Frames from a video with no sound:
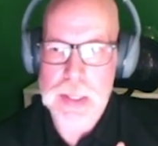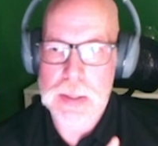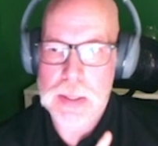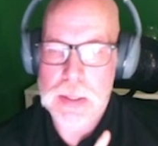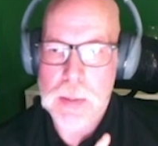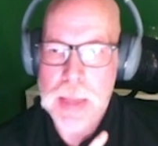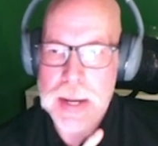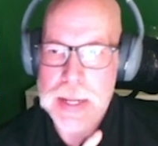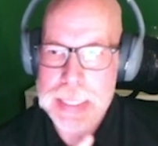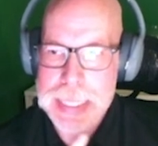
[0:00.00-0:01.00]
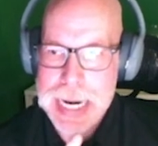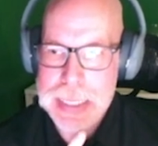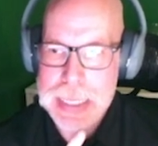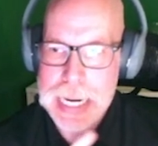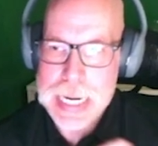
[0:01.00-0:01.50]
the
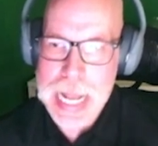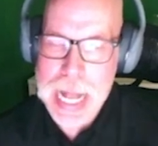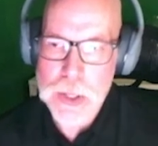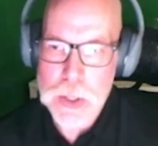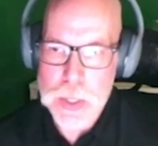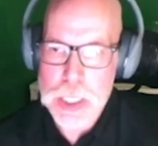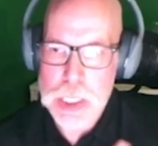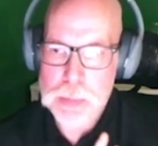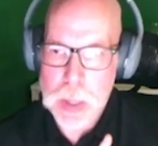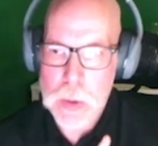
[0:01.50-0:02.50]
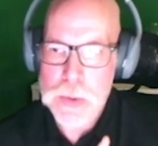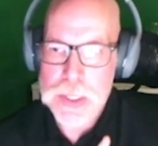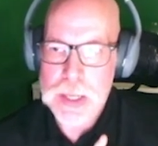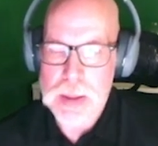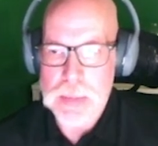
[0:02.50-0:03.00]
metadata and how do you expose
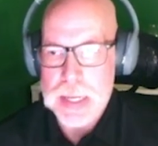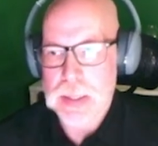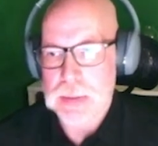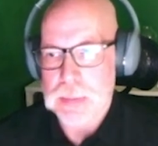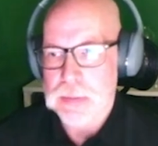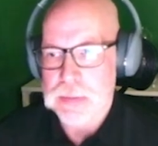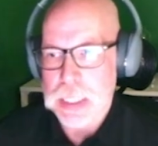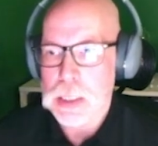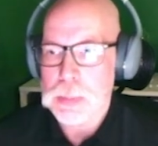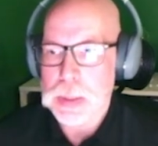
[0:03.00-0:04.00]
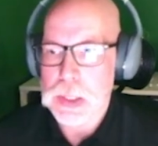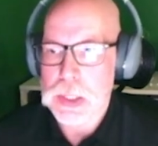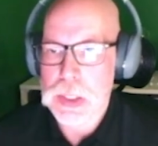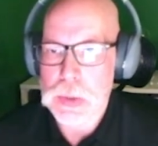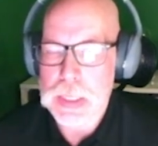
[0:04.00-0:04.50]
them and make them available
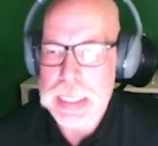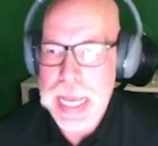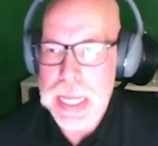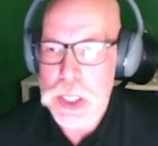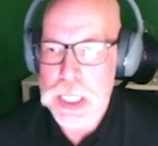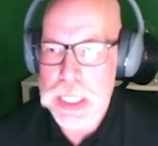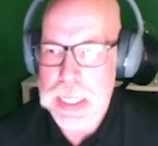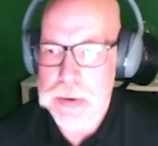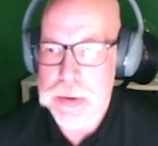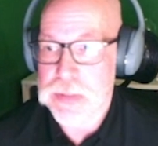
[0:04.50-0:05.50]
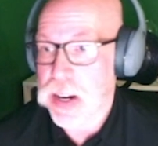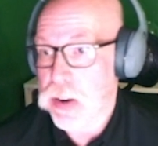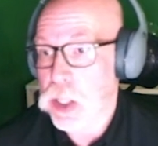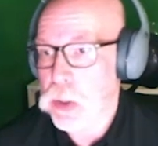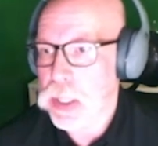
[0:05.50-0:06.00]
to the engine here is very
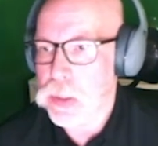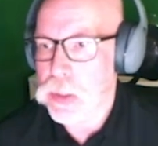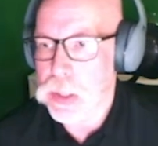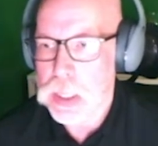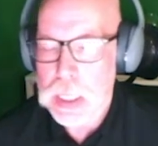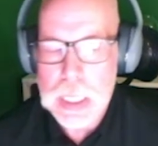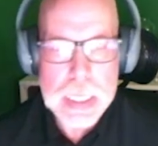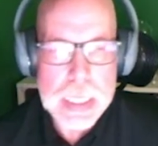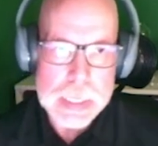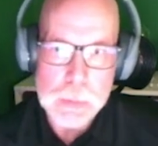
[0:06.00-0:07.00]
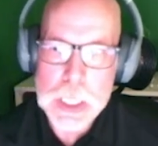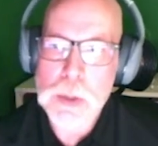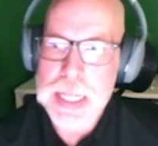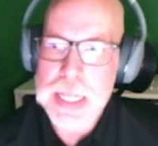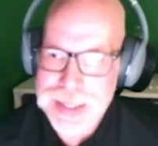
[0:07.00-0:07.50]
critical. And we know
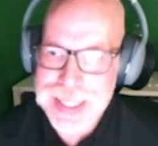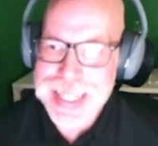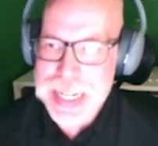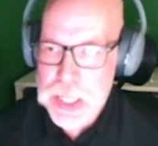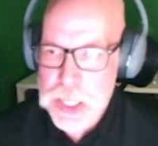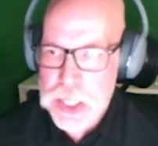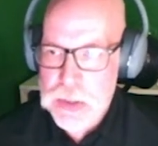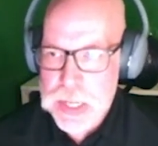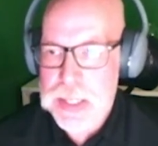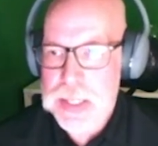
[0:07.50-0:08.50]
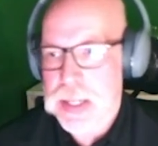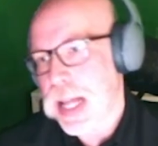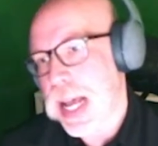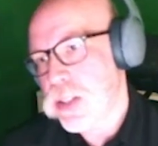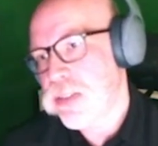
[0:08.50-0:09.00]
today the industry still
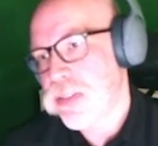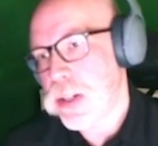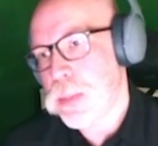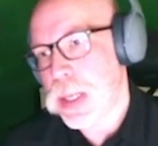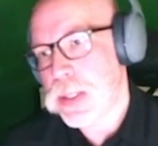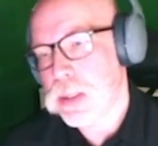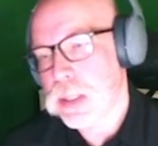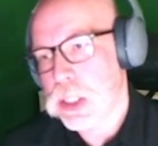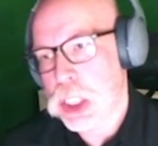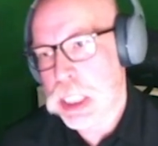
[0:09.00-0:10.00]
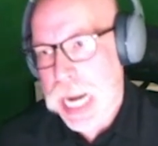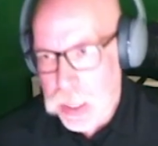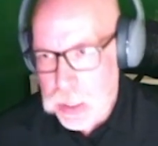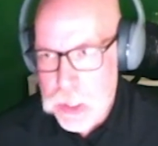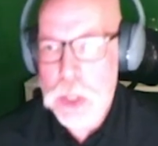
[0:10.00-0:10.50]
has a fundamental
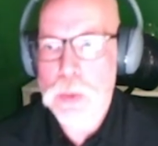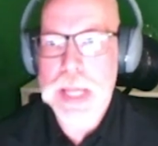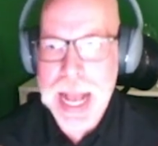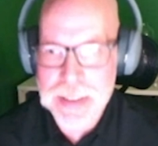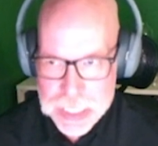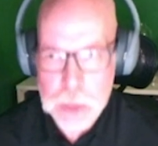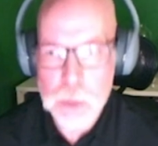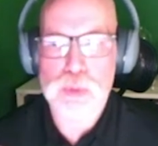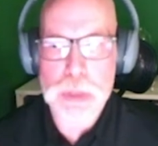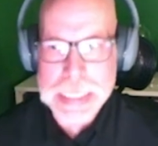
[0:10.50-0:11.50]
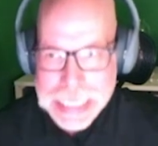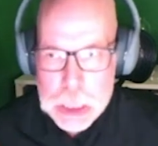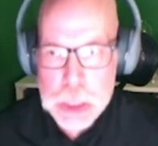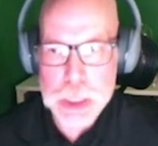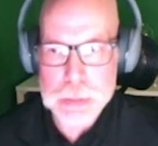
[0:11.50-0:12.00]
challenge with having really
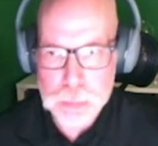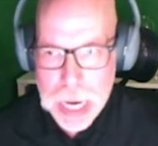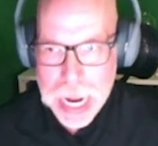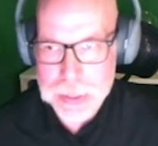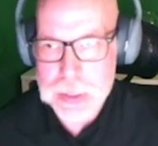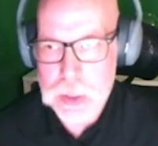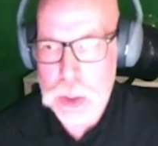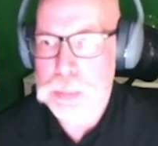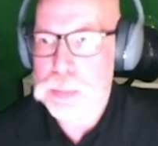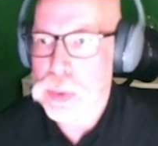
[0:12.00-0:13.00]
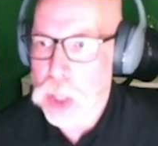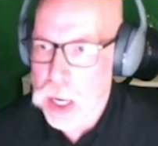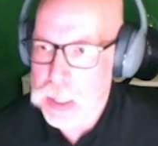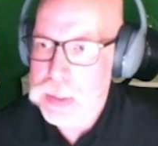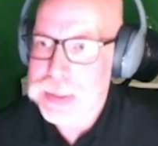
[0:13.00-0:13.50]
good practical
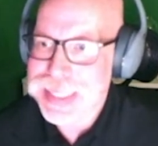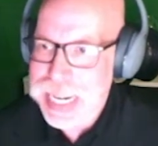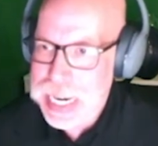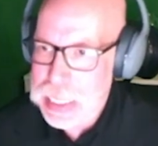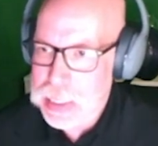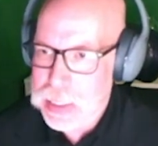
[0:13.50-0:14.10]
product data.